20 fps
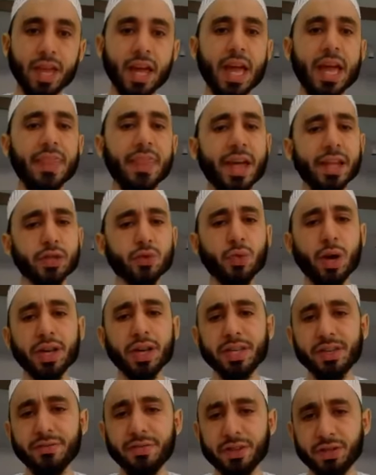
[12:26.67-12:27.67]
And that's why
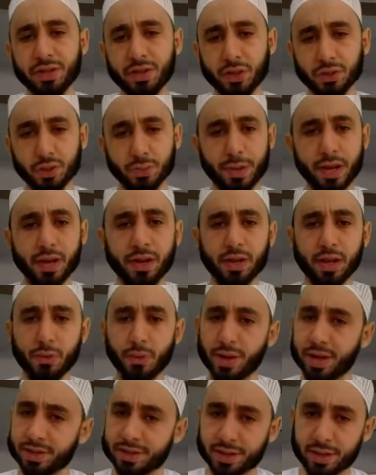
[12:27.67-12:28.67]
even, you know, subhanAllah,
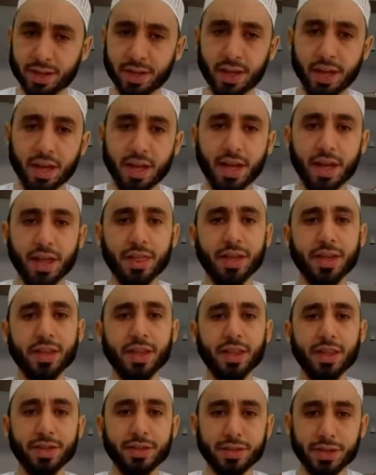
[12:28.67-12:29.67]
what is the
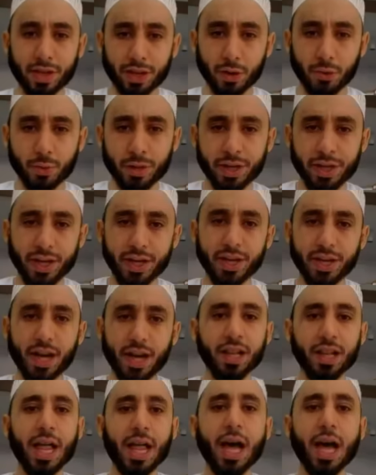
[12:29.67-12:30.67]
Taraweeh
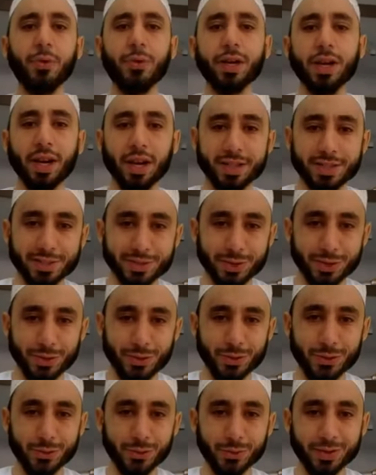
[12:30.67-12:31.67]
allowing us to
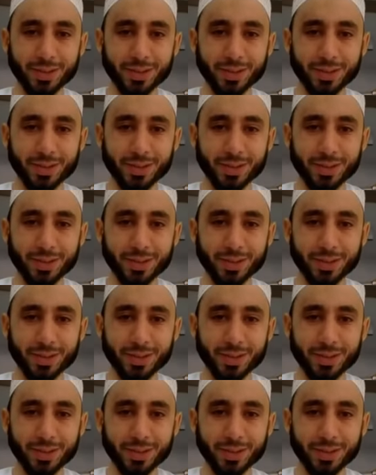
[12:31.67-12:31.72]
do